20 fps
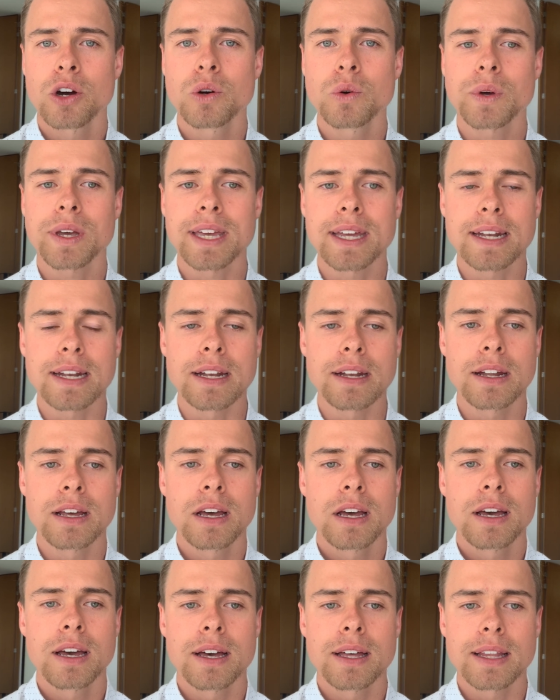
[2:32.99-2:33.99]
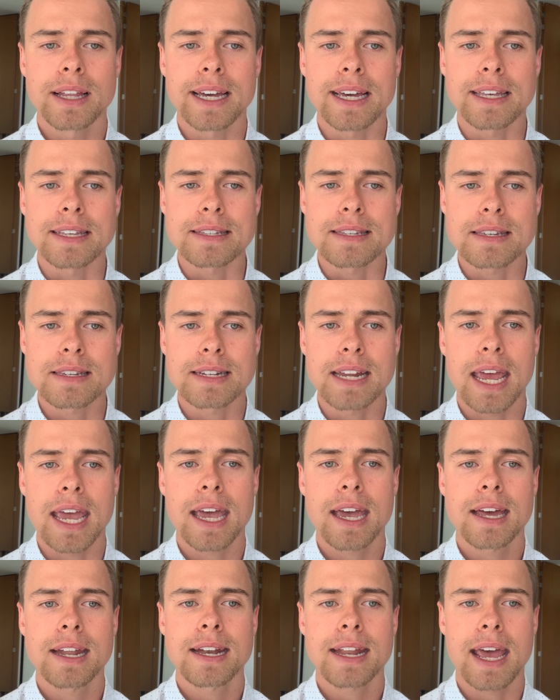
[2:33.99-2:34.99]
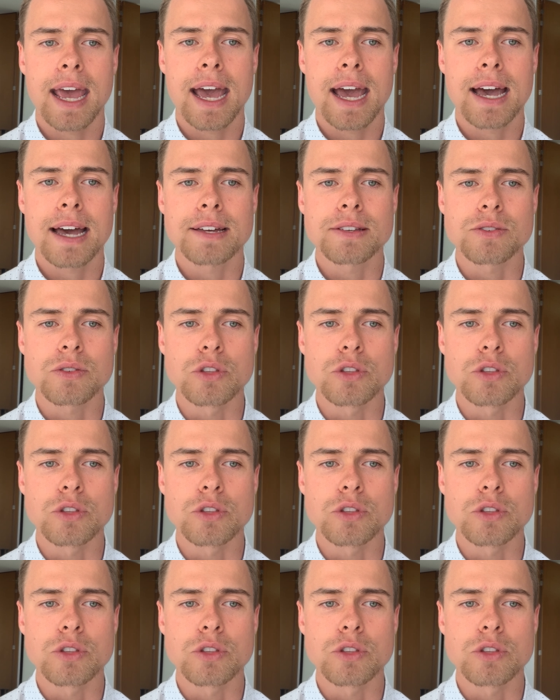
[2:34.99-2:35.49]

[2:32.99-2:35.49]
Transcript: who can like stand as